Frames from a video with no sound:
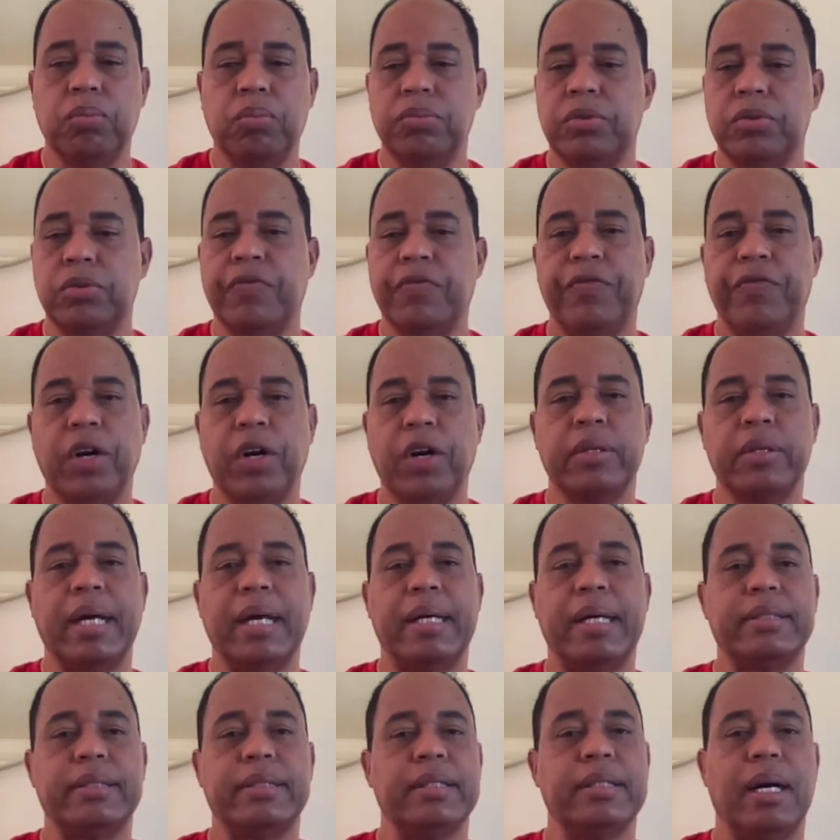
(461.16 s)
felt
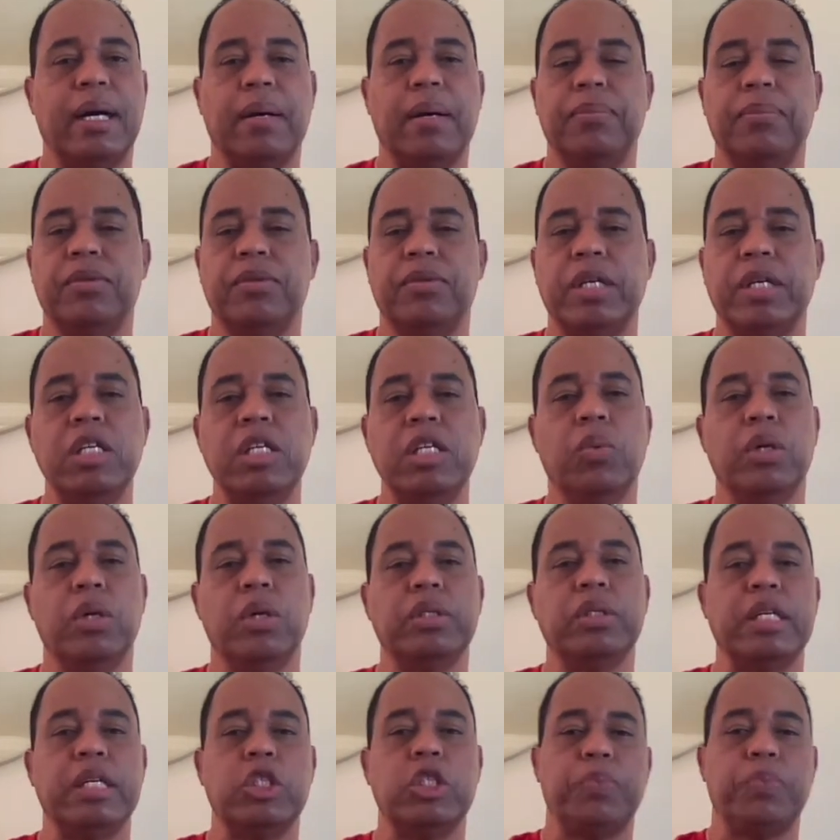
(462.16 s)
that saying he
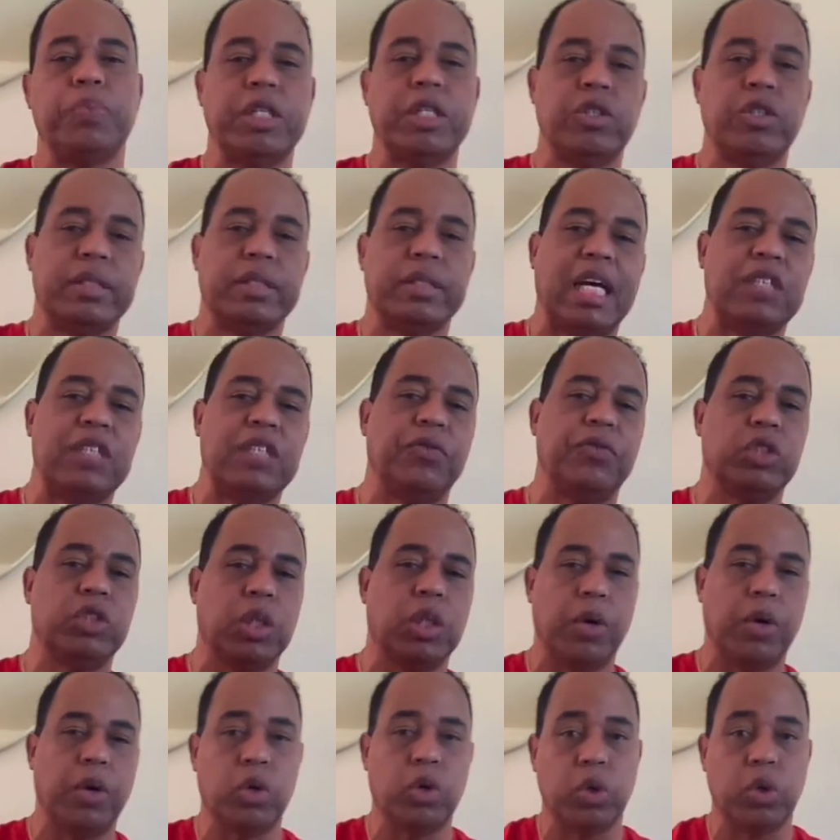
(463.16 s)
was in the special task force,
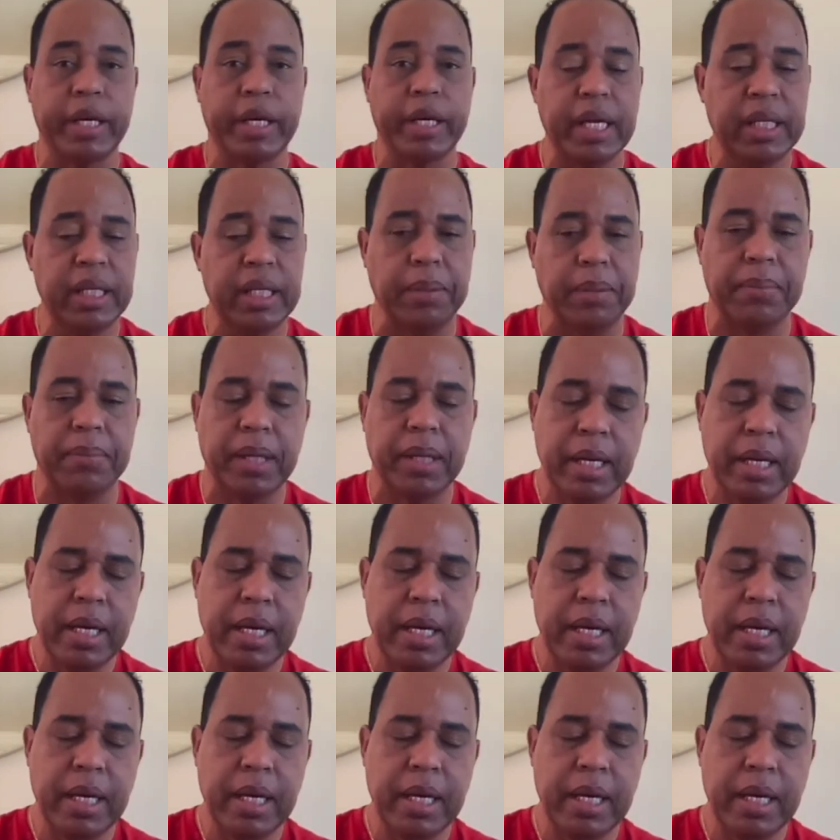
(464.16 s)
they were going to kill him.